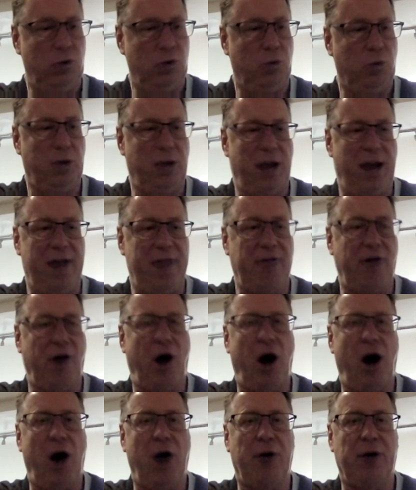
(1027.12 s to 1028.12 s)
We have
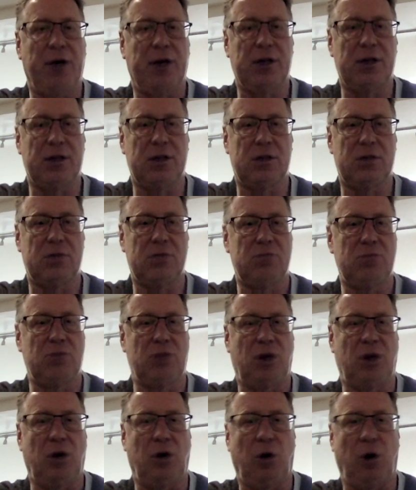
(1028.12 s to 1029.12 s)
hirings,
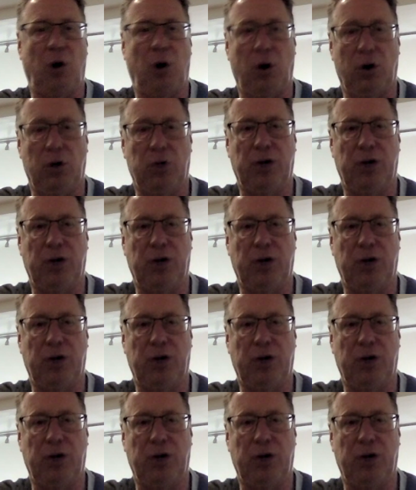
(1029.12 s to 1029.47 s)
on a